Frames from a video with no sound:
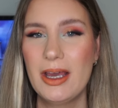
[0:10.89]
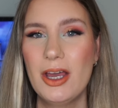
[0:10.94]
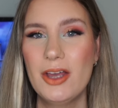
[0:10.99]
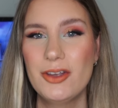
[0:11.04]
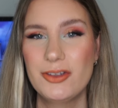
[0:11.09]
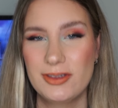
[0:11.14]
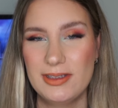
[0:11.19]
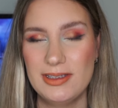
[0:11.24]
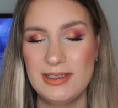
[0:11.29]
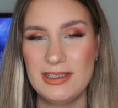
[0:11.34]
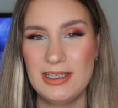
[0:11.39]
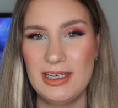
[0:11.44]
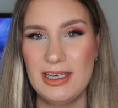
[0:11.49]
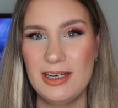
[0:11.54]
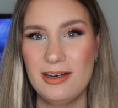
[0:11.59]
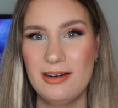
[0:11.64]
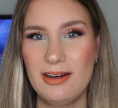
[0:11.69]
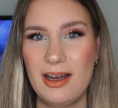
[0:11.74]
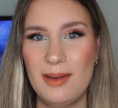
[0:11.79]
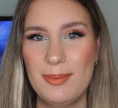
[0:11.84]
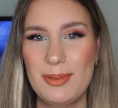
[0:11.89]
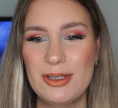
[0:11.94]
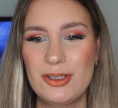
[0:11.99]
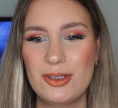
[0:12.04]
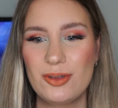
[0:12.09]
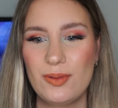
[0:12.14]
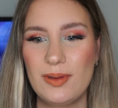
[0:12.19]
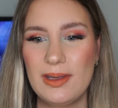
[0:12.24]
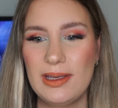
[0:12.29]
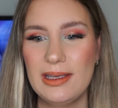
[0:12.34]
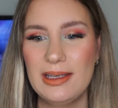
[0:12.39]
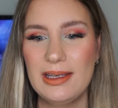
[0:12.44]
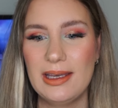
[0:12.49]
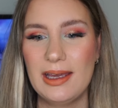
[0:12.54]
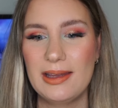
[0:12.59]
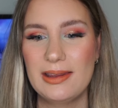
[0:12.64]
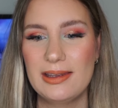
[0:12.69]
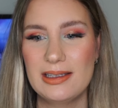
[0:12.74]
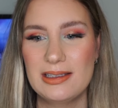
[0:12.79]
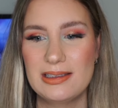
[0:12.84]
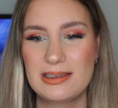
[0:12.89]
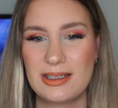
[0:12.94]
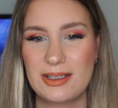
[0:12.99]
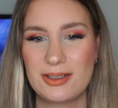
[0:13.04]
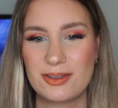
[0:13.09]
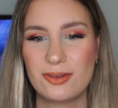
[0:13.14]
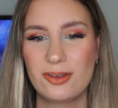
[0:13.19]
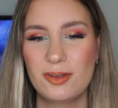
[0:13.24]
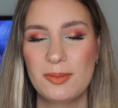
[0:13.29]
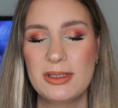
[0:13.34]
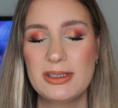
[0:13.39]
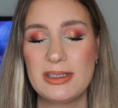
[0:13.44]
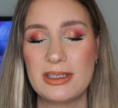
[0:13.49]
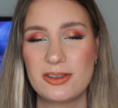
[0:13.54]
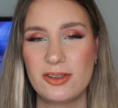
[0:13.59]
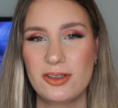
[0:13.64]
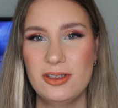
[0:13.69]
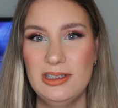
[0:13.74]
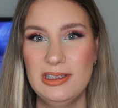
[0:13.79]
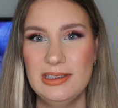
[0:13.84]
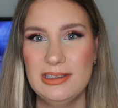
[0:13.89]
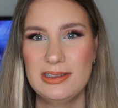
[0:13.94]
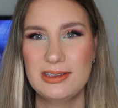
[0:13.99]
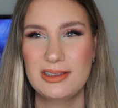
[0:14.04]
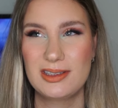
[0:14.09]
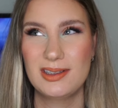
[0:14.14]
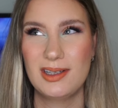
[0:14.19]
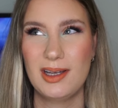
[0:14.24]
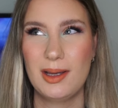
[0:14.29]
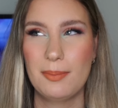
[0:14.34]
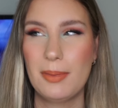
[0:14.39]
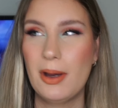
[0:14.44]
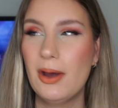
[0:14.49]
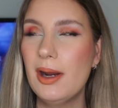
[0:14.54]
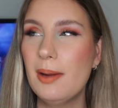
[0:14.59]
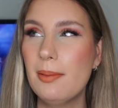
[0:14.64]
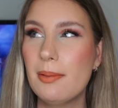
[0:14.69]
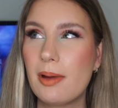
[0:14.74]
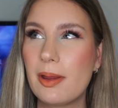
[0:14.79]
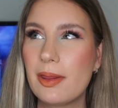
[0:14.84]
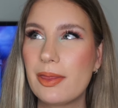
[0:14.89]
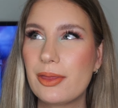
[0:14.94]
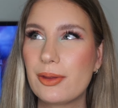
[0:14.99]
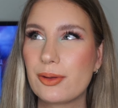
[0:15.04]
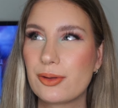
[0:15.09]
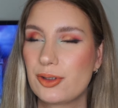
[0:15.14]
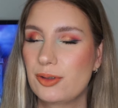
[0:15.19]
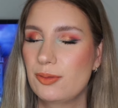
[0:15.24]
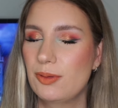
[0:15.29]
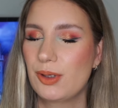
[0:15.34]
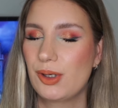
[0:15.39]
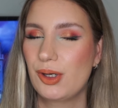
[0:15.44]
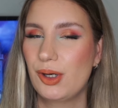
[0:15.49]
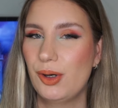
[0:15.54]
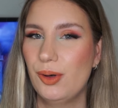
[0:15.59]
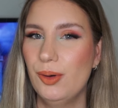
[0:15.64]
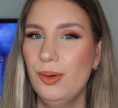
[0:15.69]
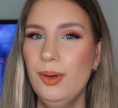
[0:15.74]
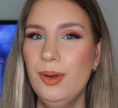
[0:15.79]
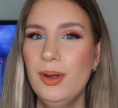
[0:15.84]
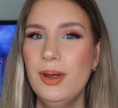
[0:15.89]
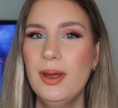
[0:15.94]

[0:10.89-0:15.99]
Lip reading: So this year I've been doing this kind of tournament. I started it about a month or two ago,